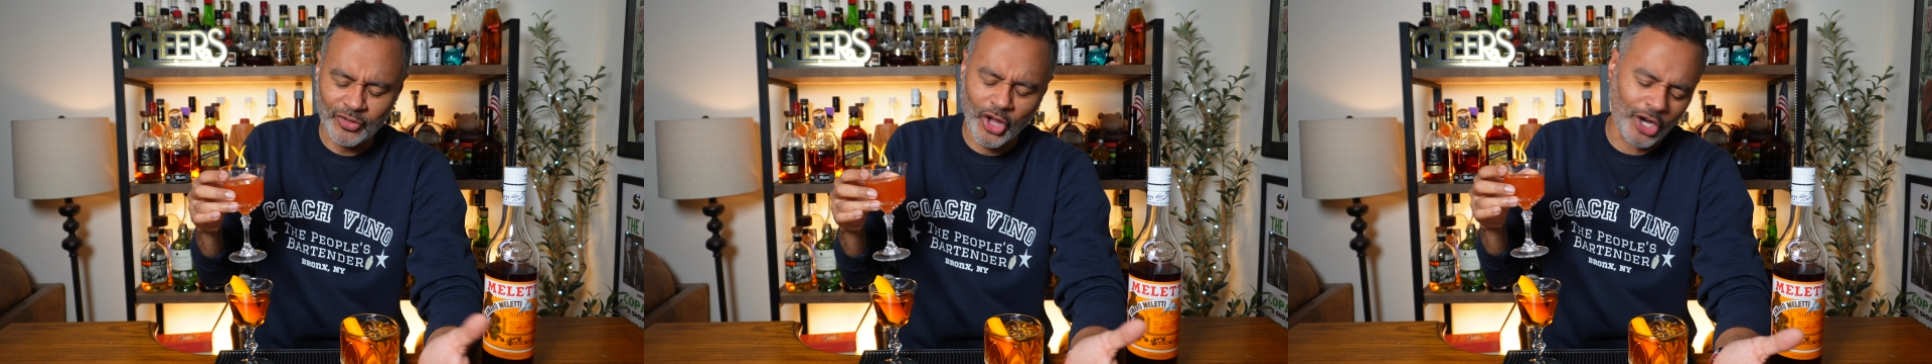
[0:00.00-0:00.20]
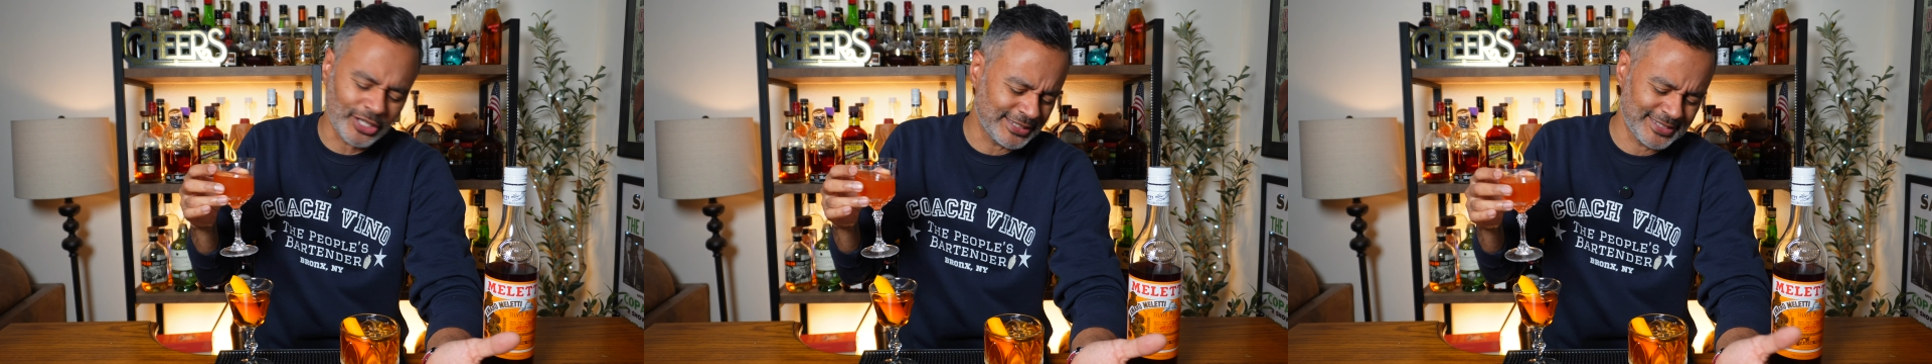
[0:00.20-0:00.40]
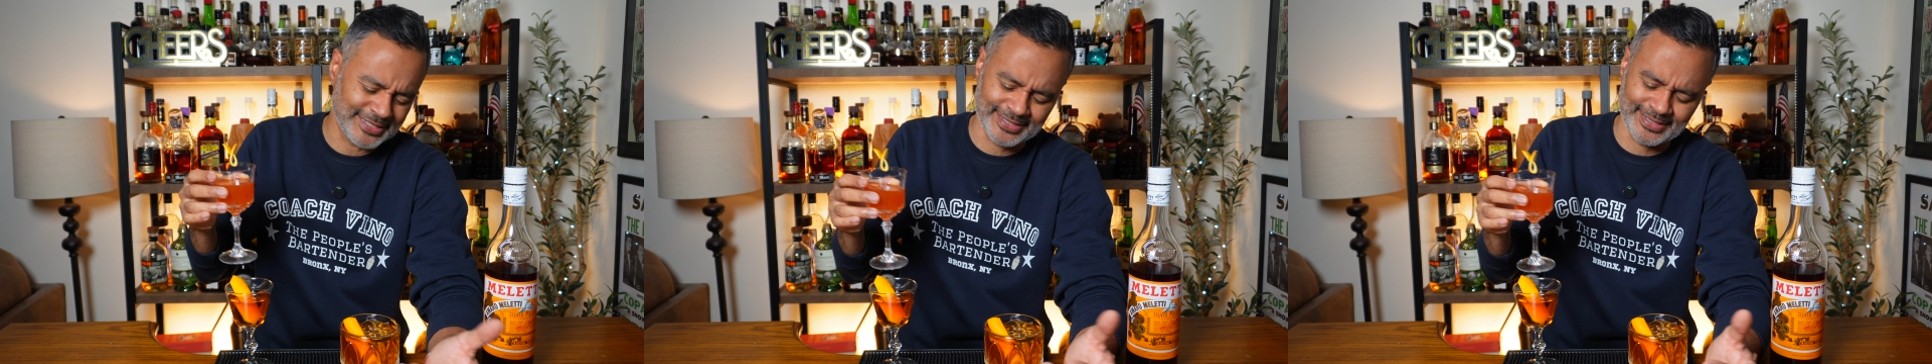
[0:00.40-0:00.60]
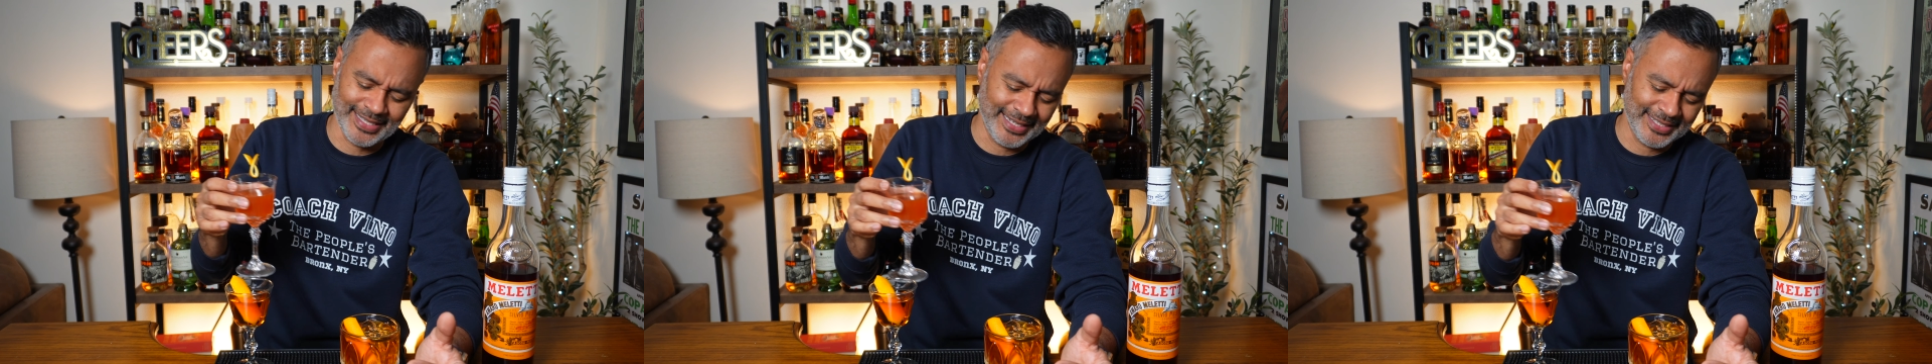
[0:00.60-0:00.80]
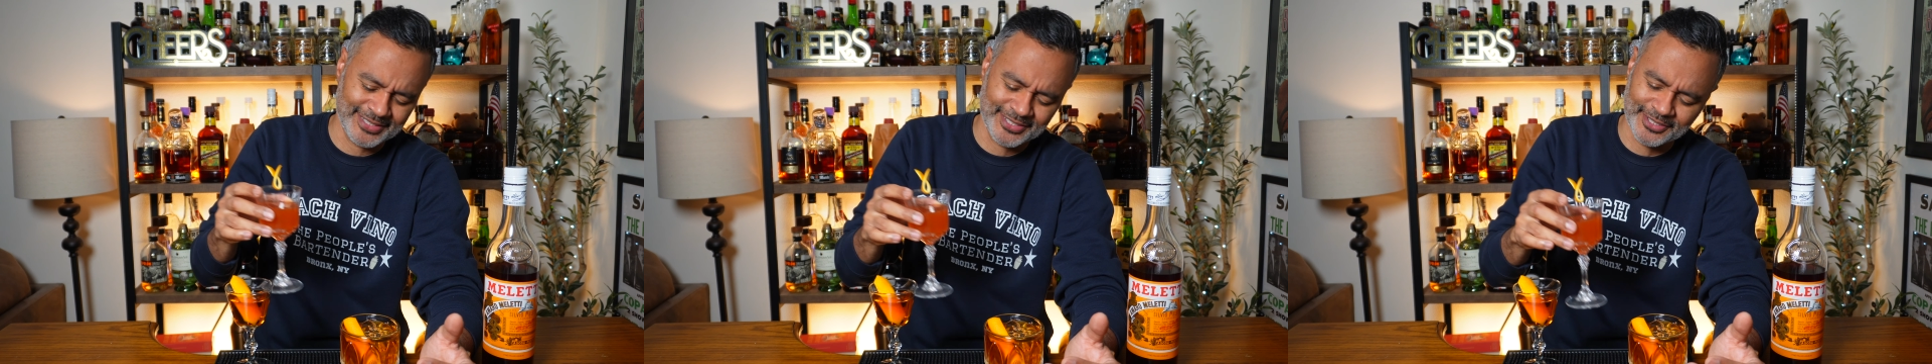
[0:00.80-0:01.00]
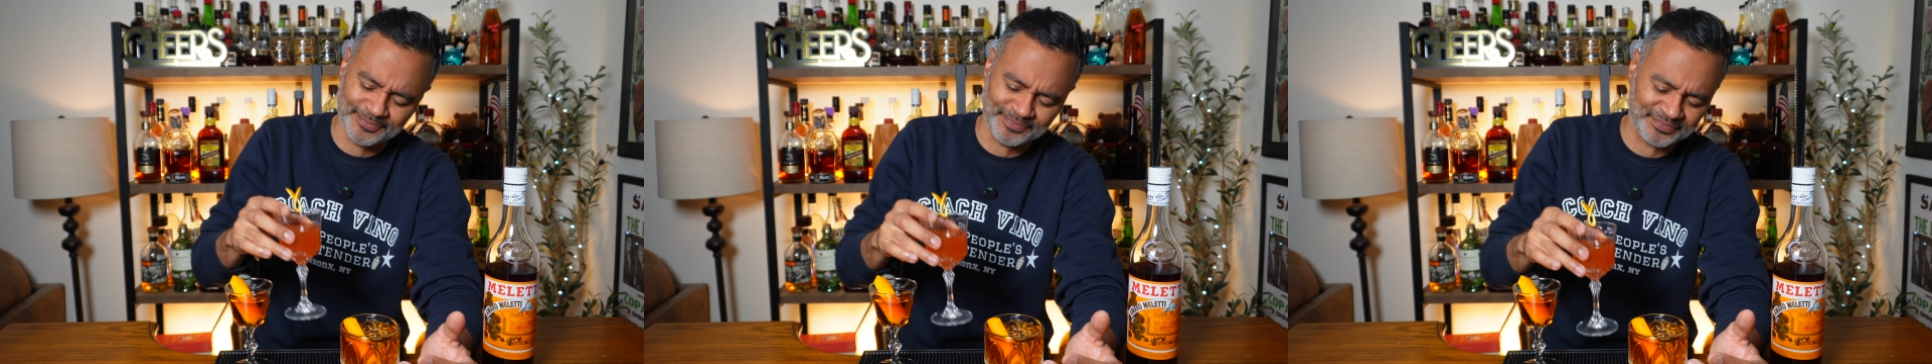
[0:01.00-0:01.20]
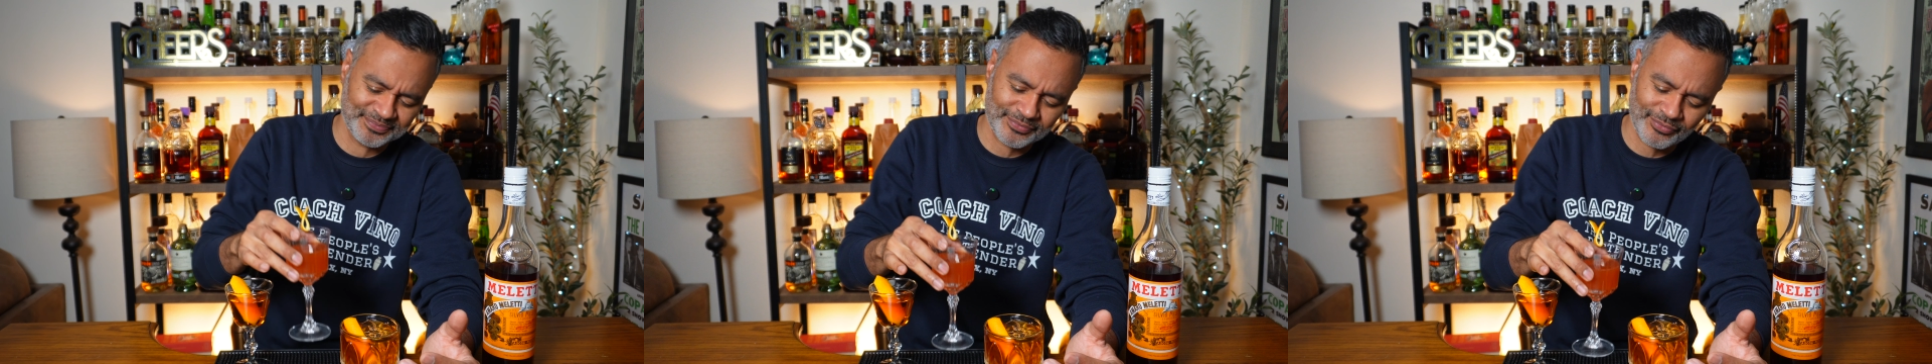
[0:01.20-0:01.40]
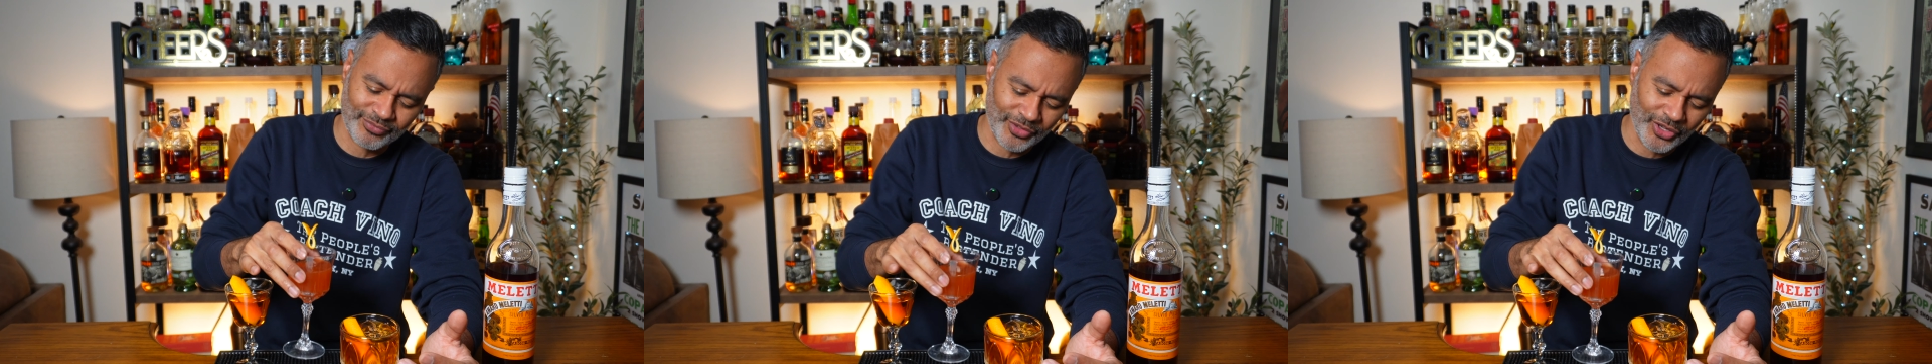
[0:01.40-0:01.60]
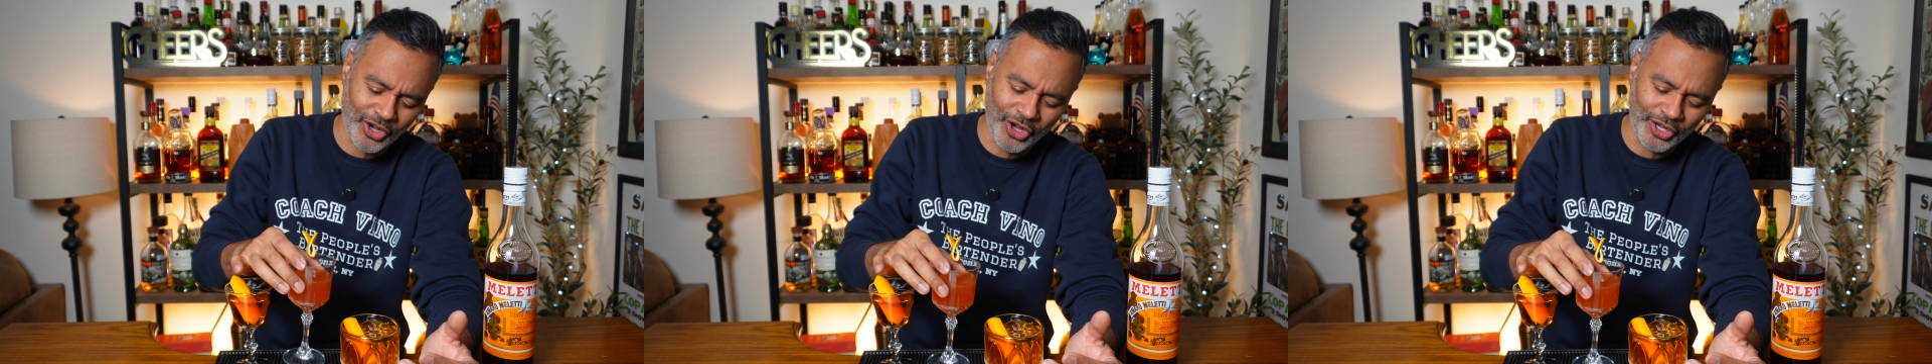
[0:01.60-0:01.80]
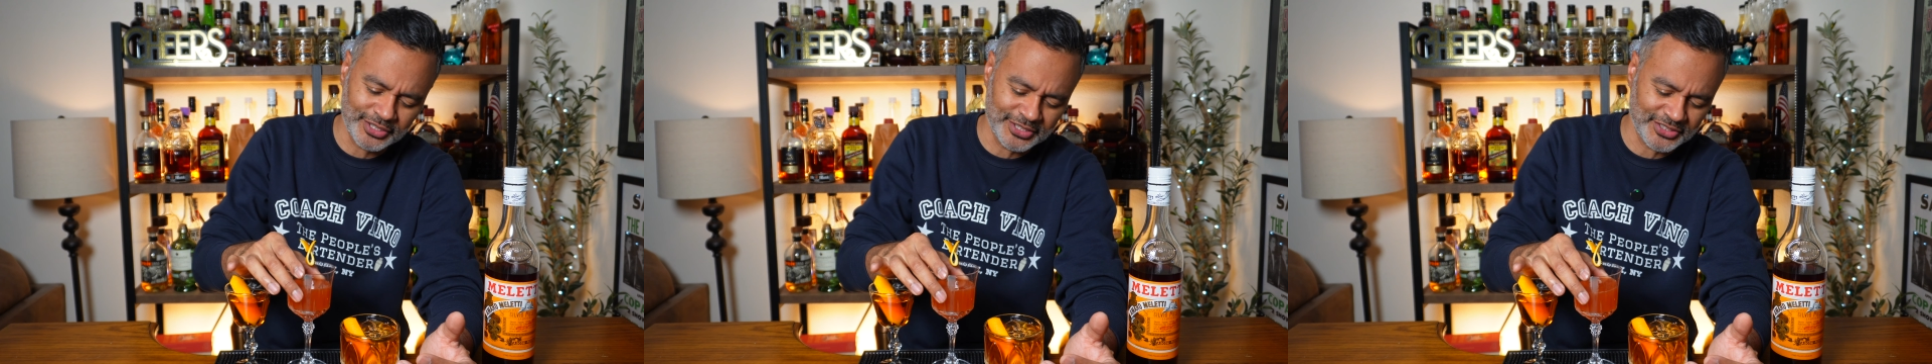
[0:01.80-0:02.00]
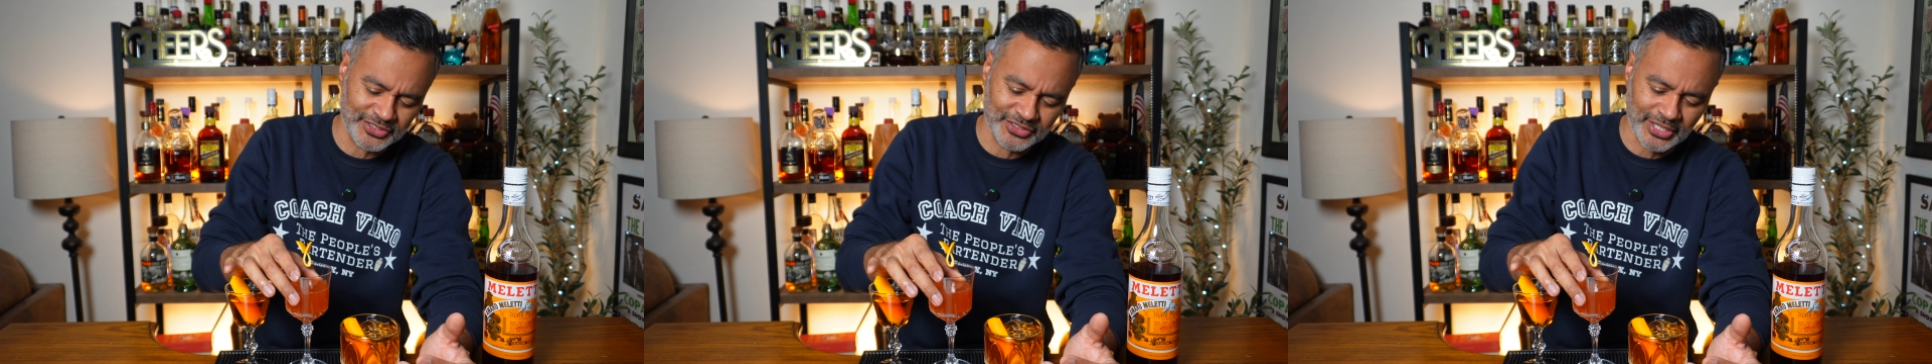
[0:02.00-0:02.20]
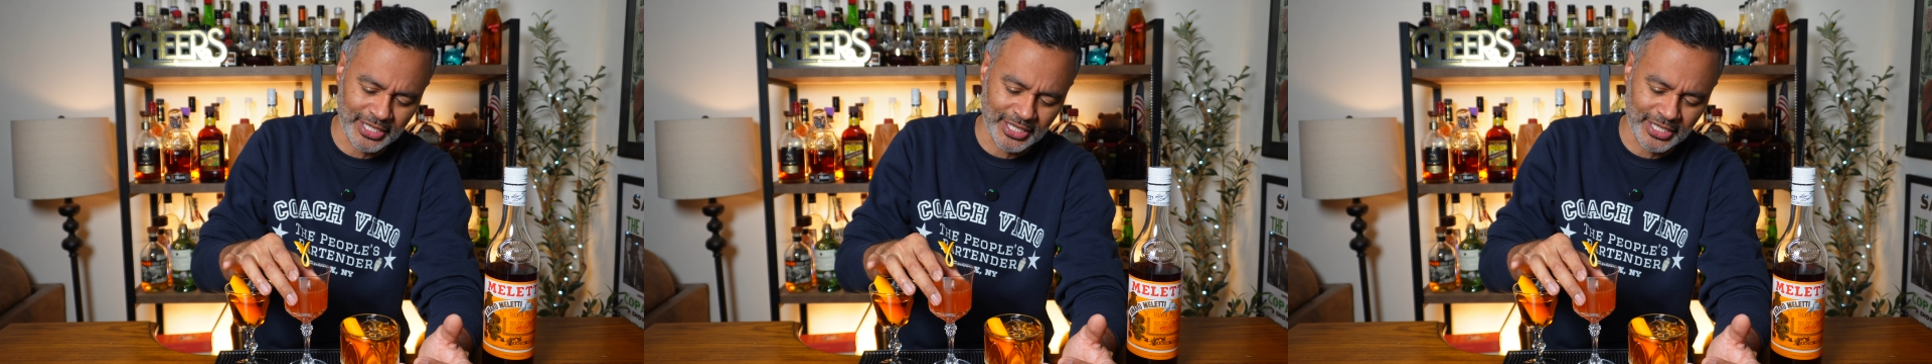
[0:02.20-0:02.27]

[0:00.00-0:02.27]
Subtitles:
Oh, this is nice. Oh, this is